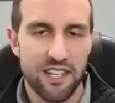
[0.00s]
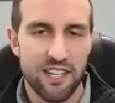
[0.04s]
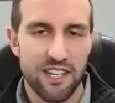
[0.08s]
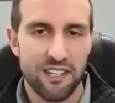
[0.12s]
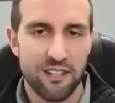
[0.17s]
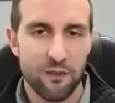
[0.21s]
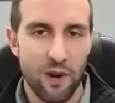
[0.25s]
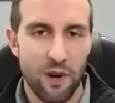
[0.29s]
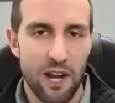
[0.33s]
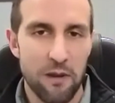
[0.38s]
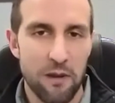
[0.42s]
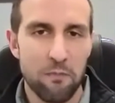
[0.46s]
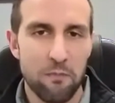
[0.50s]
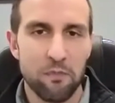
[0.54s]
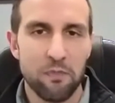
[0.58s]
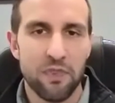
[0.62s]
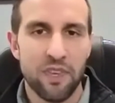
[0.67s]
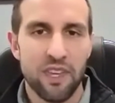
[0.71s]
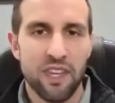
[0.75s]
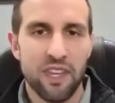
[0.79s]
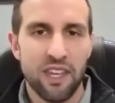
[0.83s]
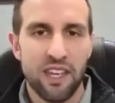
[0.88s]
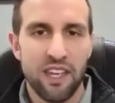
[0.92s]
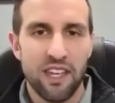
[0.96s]
right?
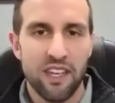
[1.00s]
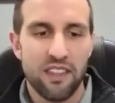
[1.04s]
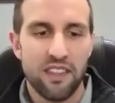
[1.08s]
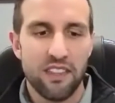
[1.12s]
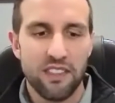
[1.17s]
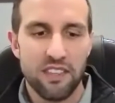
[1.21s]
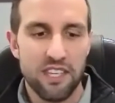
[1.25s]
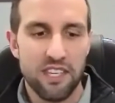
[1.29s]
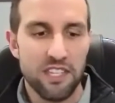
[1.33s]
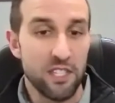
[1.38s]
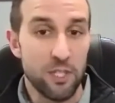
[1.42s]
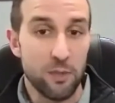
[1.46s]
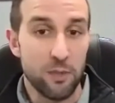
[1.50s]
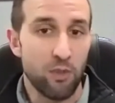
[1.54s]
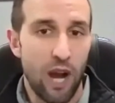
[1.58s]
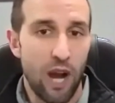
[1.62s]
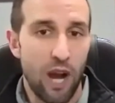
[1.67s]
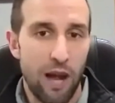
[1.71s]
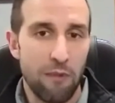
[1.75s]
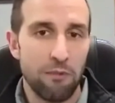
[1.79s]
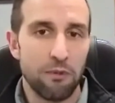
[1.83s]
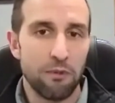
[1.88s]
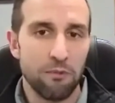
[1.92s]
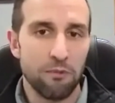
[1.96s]
This is
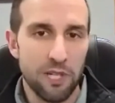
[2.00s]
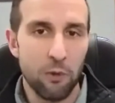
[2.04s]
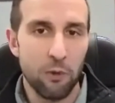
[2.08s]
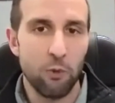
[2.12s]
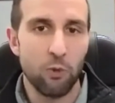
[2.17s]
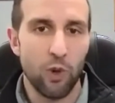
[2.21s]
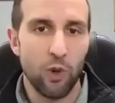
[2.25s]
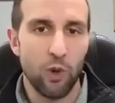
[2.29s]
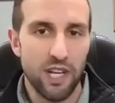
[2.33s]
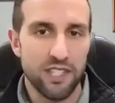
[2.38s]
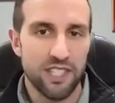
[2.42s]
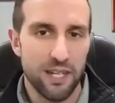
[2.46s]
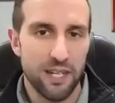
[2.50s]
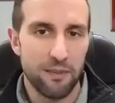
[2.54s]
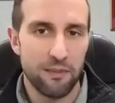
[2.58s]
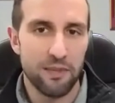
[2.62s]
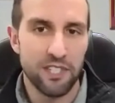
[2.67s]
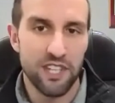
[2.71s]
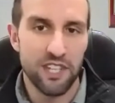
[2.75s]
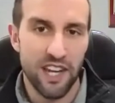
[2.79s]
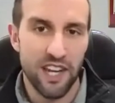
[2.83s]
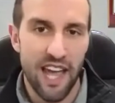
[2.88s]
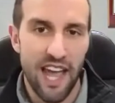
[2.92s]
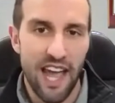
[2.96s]
probably what
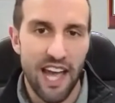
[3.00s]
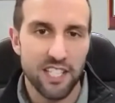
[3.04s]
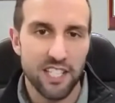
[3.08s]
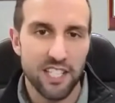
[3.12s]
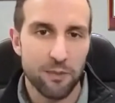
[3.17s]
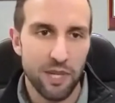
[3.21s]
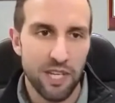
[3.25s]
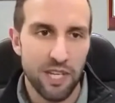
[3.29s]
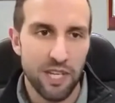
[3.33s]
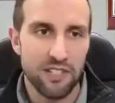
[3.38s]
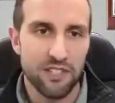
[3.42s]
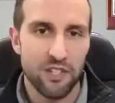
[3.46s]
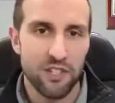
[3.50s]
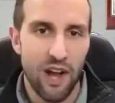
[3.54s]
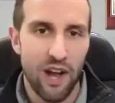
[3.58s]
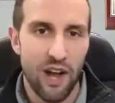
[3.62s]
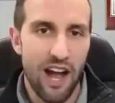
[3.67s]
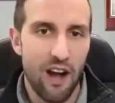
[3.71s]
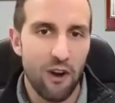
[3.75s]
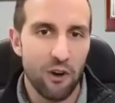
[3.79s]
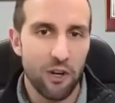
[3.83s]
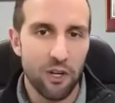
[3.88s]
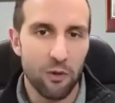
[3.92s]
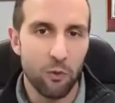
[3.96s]
somebody's going to ask me. So
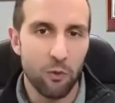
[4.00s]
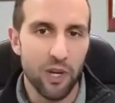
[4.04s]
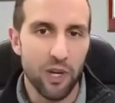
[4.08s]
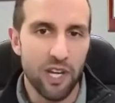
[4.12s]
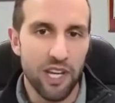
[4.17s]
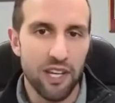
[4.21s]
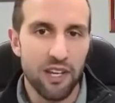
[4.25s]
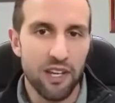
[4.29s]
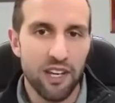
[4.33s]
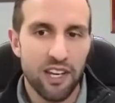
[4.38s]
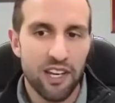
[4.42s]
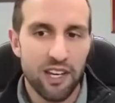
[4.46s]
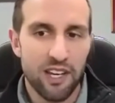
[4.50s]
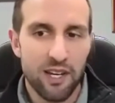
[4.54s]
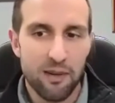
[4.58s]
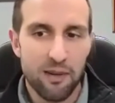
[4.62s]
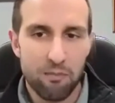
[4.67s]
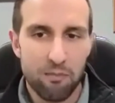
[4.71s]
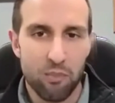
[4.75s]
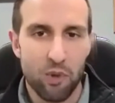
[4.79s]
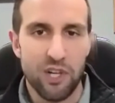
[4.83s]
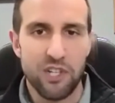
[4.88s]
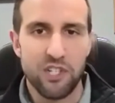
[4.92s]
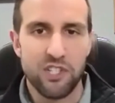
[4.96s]
how can we
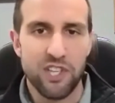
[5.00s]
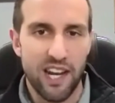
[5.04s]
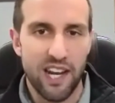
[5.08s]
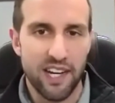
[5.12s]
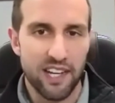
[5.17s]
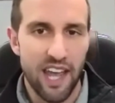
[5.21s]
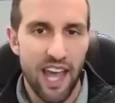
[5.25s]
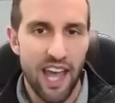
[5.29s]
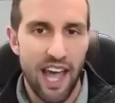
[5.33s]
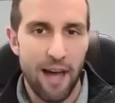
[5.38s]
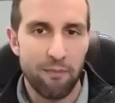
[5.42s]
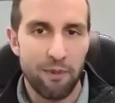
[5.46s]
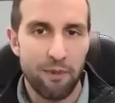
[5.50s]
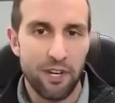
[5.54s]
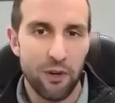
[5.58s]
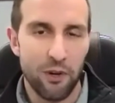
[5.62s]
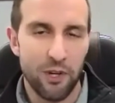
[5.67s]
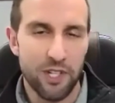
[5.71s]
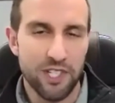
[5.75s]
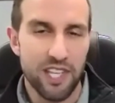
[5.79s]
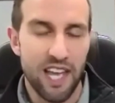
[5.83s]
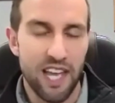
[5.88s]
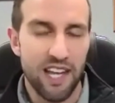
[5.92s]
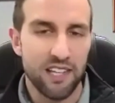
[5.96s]
bridge that gap and know
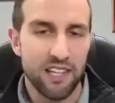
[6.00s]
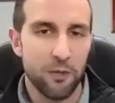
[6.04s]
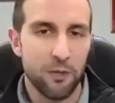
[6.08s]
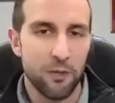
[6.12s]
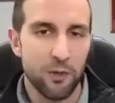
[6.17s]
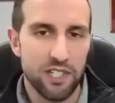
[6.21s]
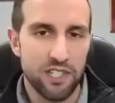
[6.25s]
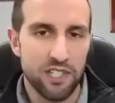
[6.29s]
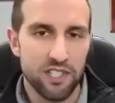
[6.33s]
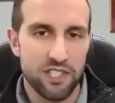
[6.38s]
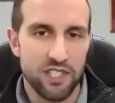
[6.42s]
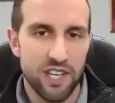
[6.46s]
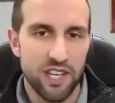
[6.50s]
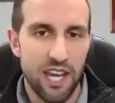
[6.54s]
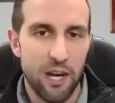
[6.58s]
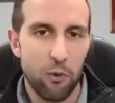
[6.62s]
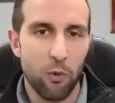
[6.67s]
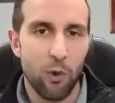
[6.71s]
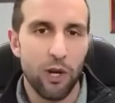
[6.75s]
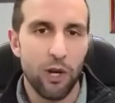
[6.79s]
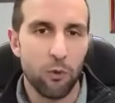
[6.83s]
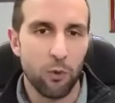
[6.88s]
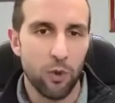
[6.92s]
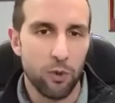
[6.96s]
exactly what to say
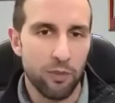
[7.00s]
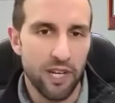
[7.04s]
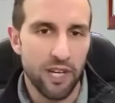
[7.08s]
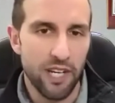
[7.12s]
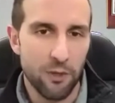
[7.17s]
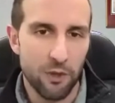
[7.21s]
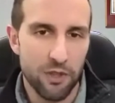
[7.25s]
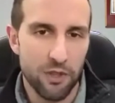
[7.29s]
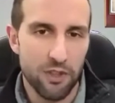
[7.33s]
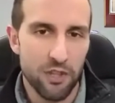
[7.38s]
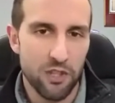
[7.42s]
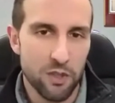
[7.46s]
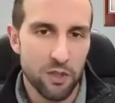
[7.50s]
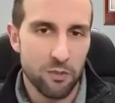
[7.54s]
when we're meeting with those